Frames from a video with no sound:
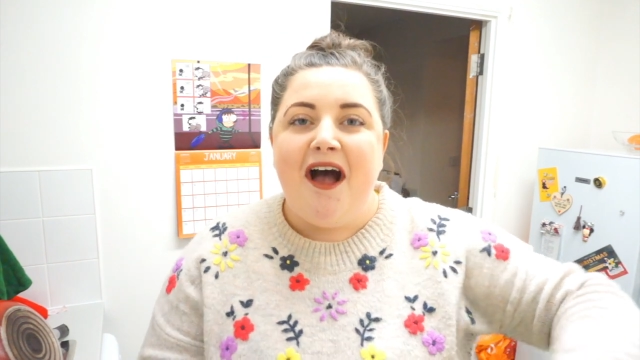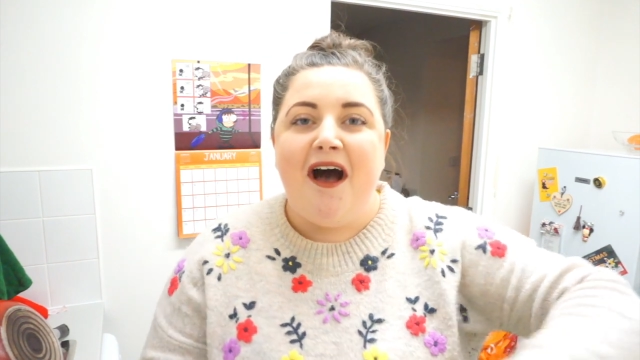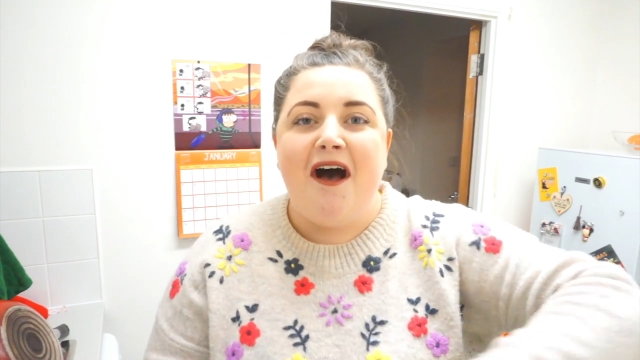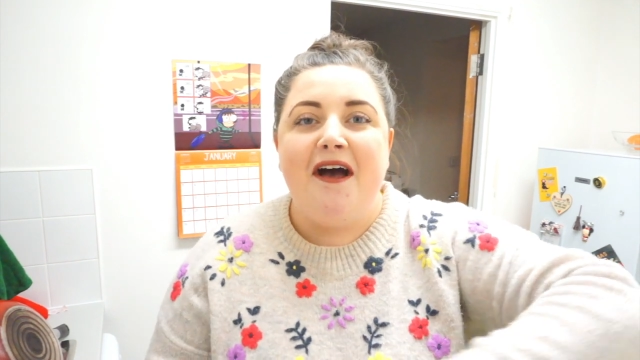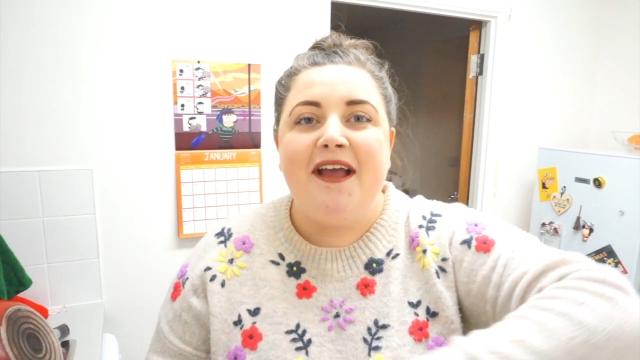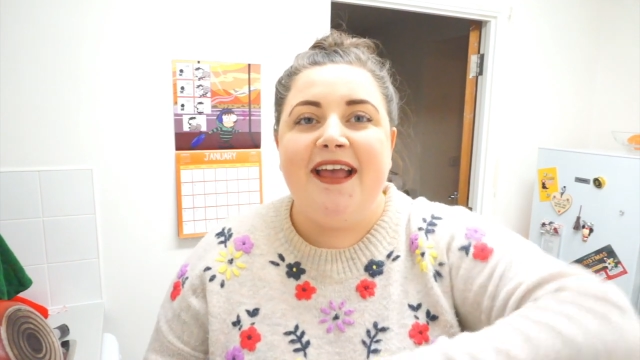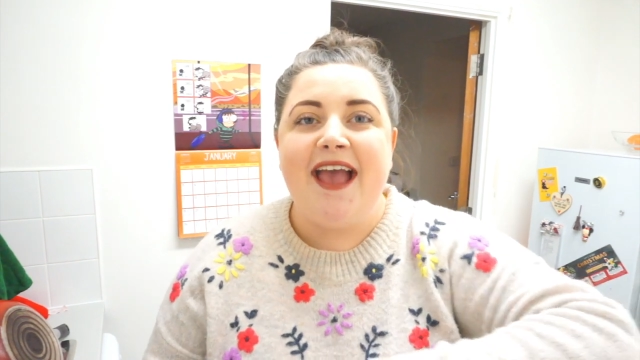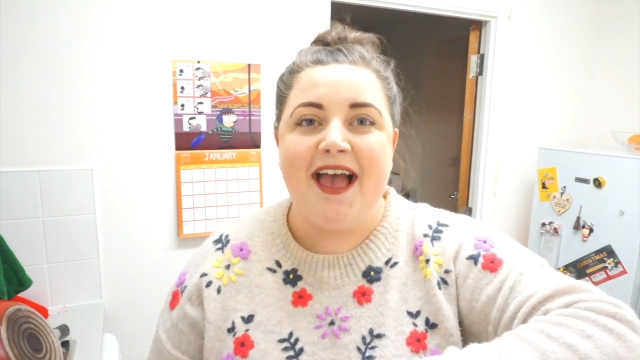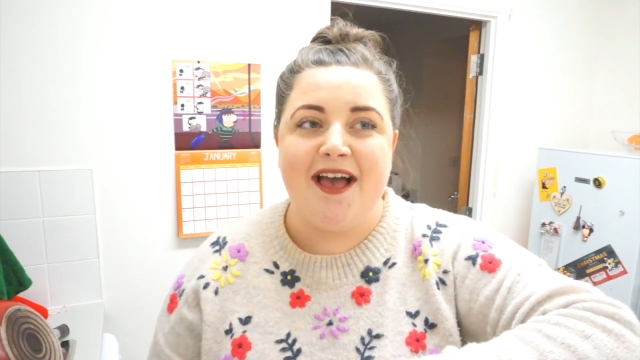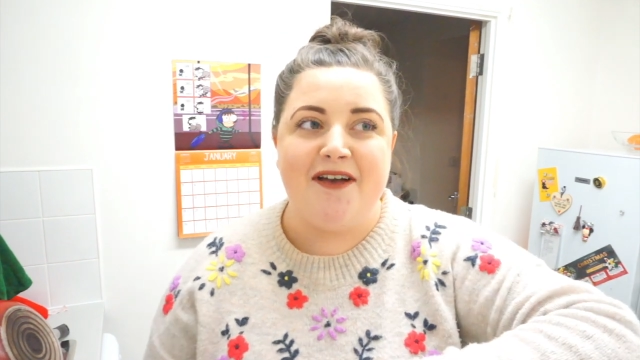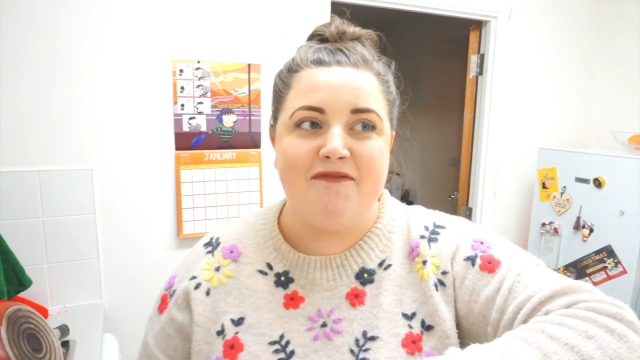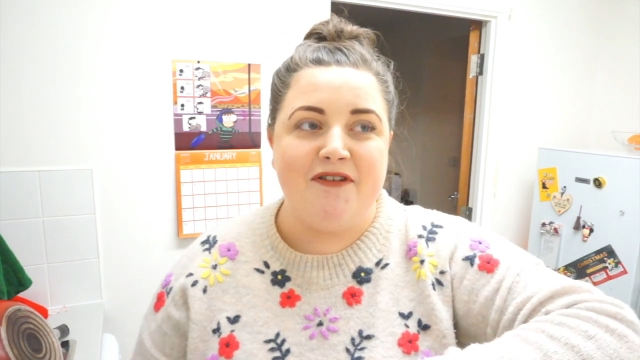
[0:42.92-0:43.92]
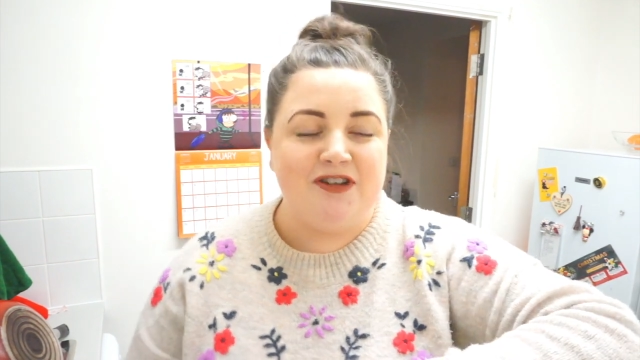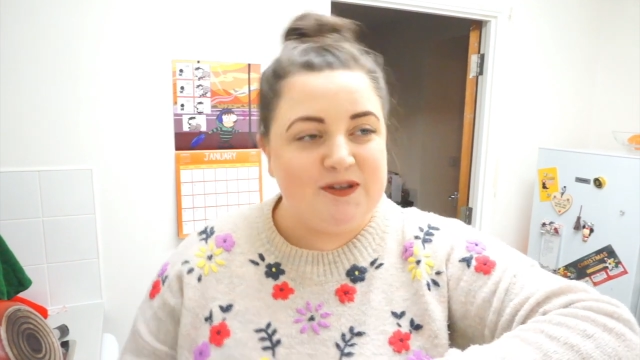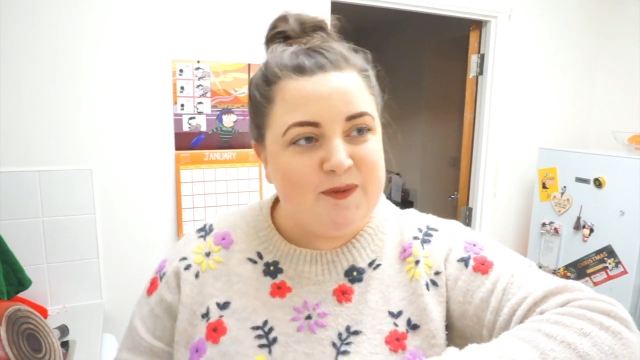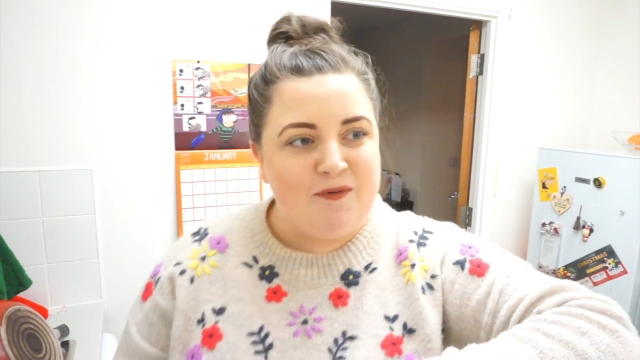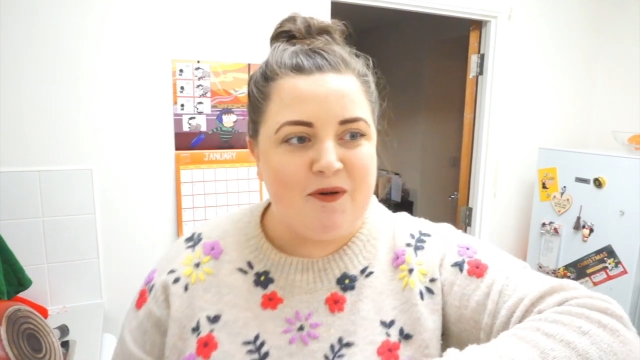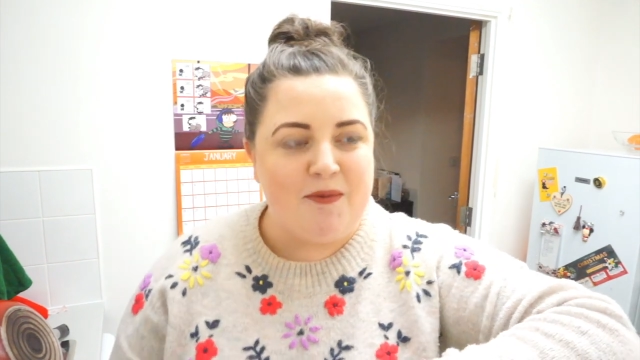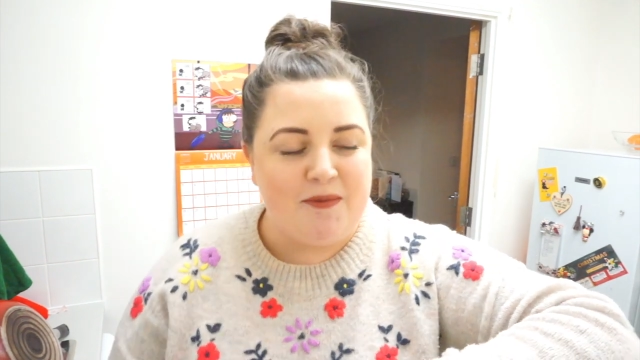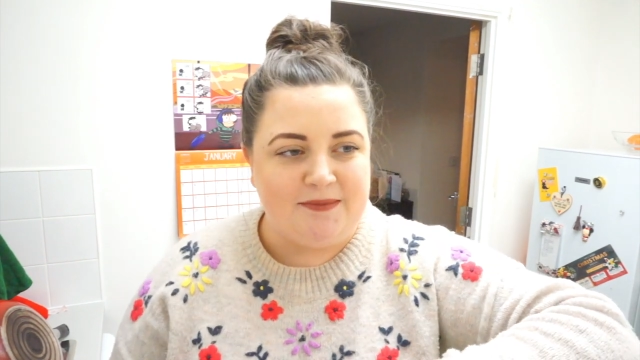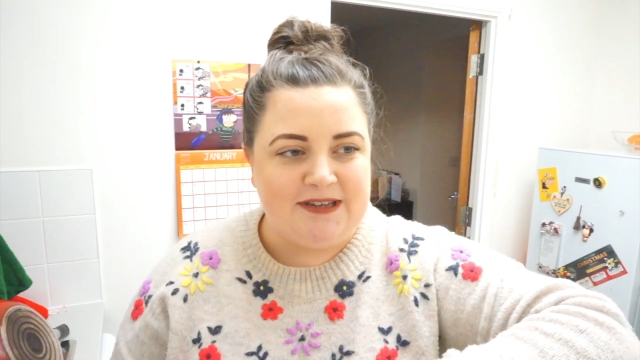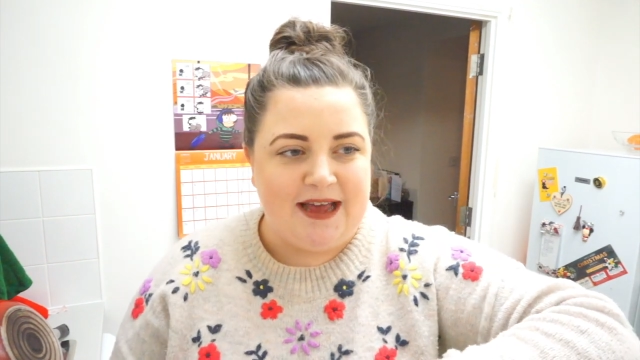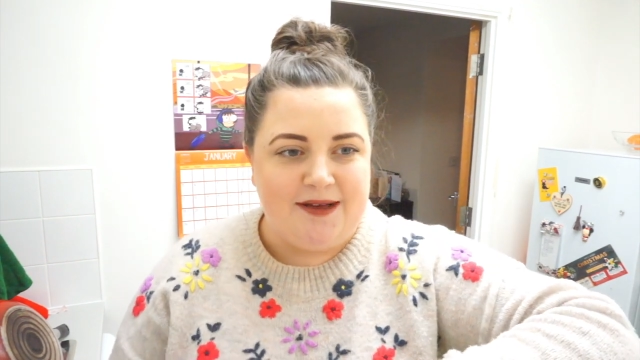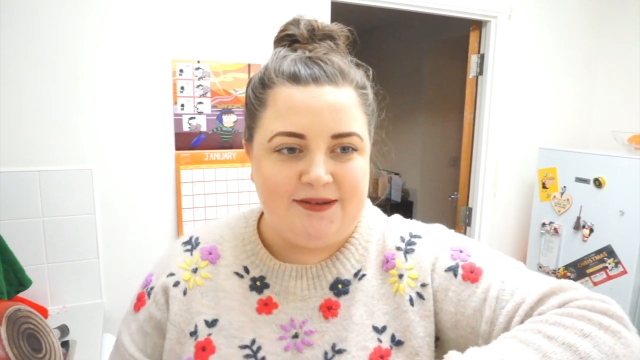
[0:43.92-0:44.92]
I have just been around my
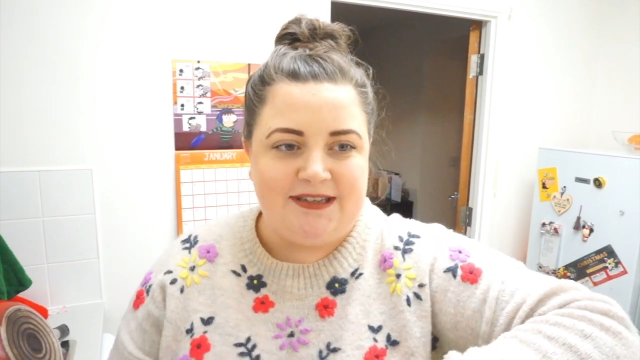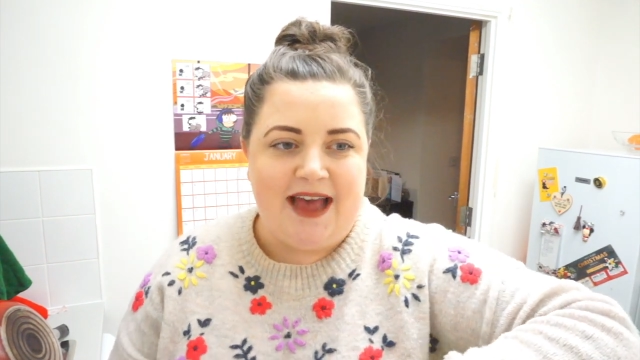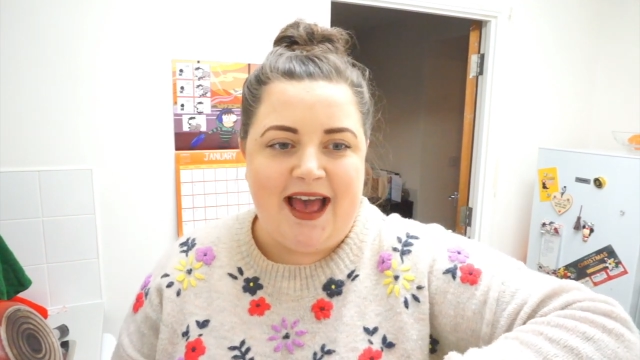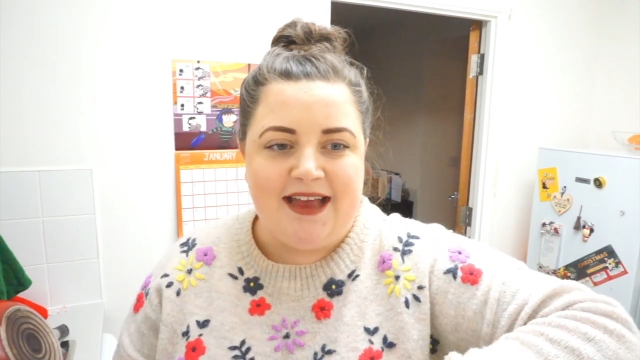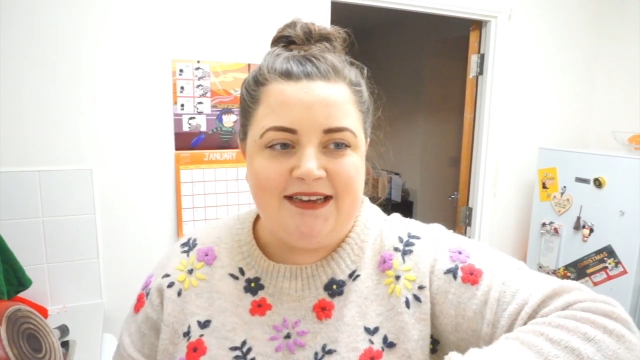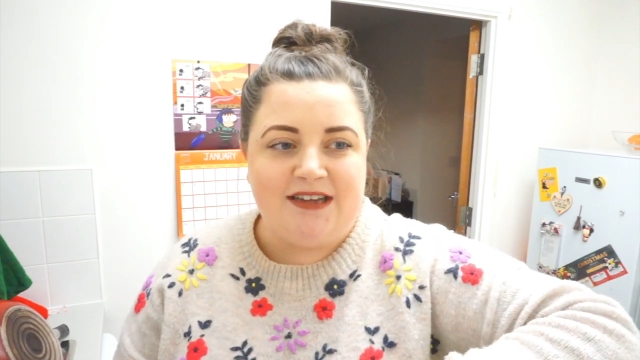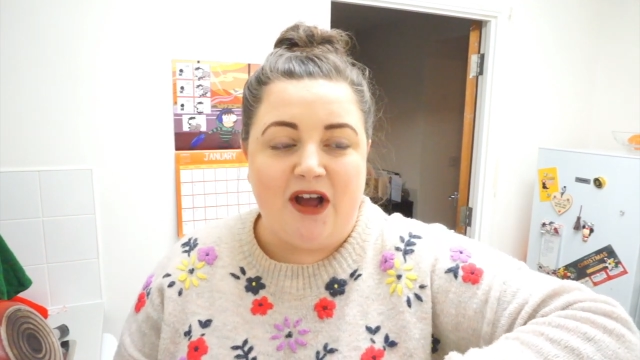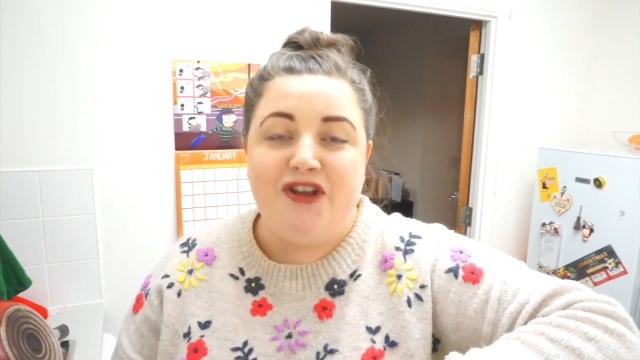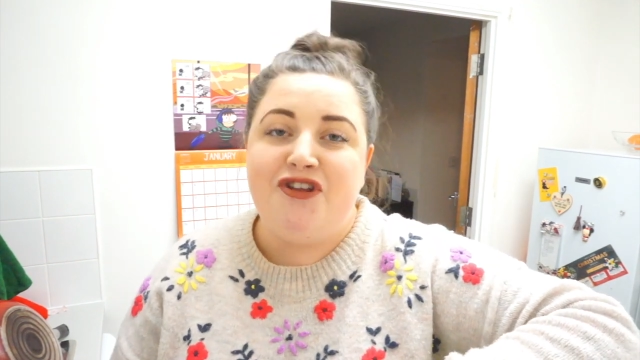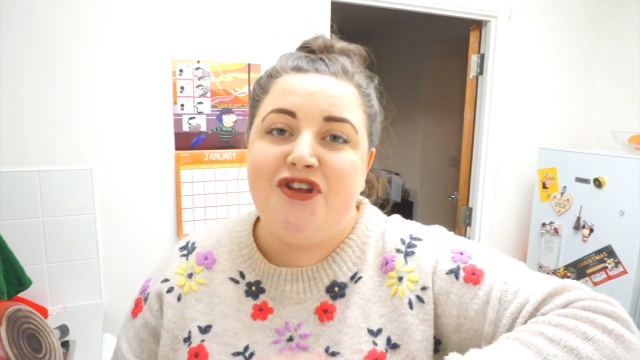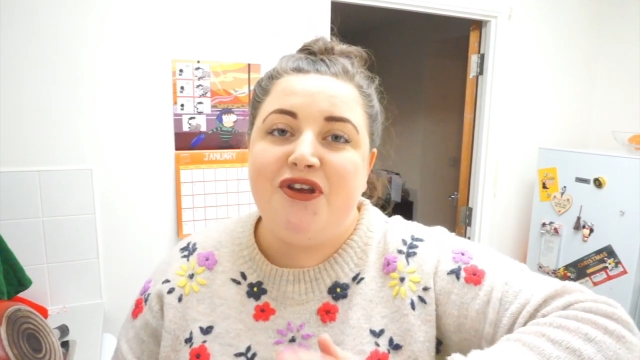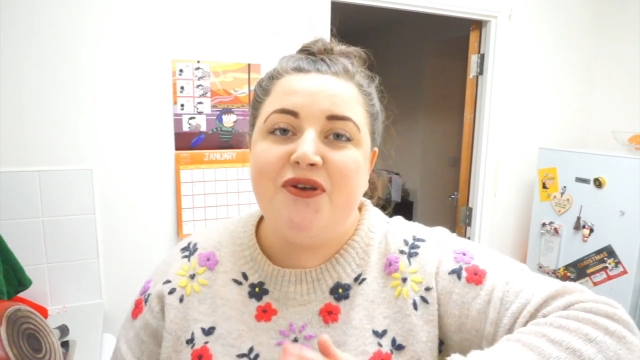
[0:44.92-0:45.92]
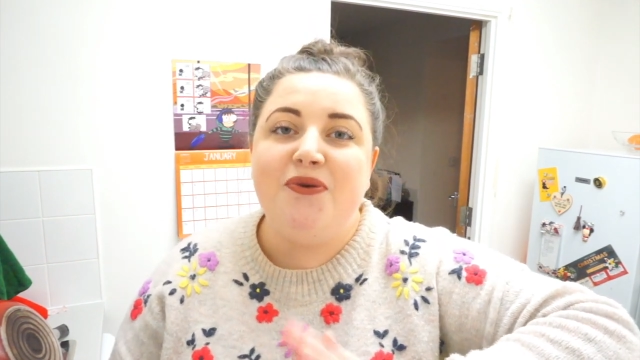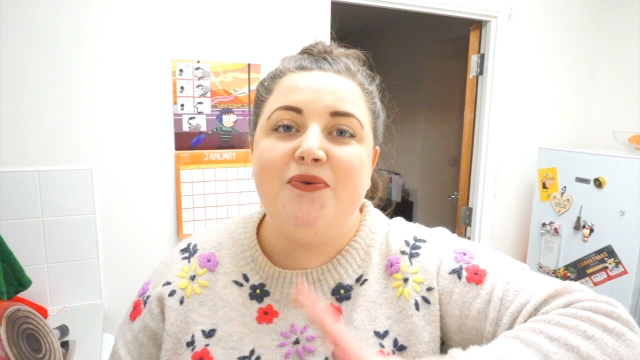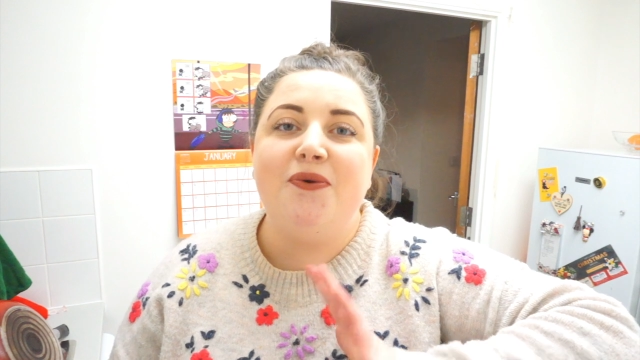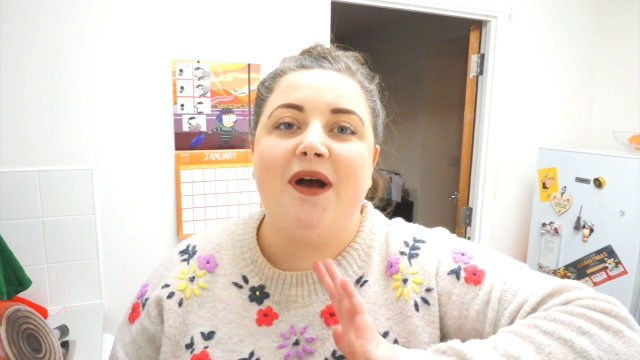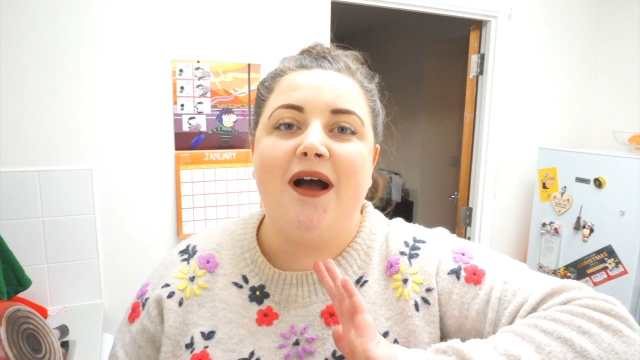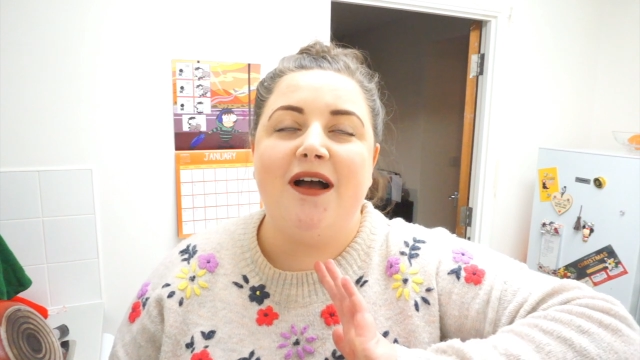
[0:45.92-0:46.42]
mom's house and I knew